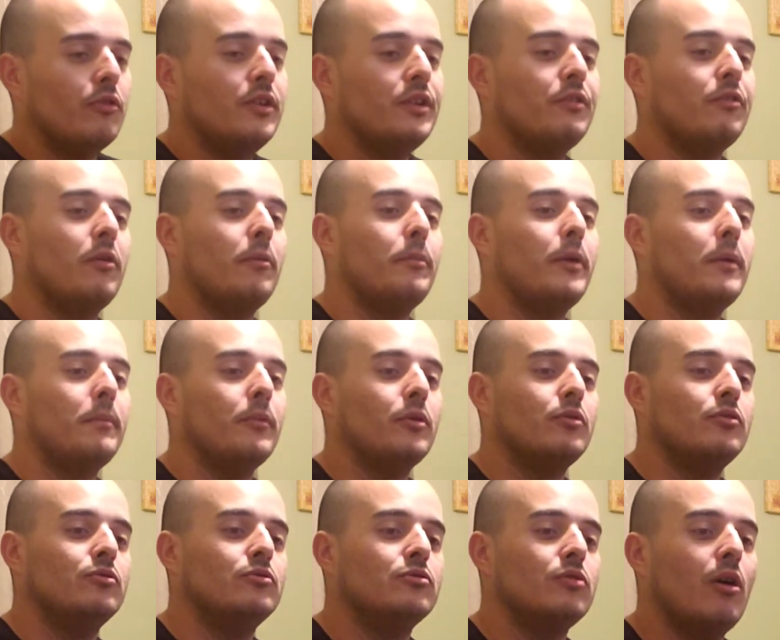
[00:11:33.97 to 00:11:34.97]
really
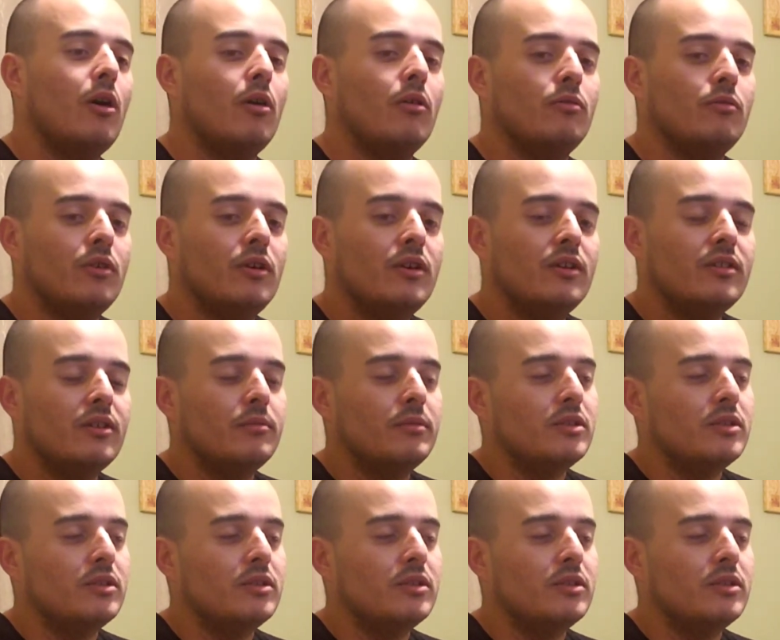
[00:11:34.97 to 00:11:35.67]
remember who Charles was.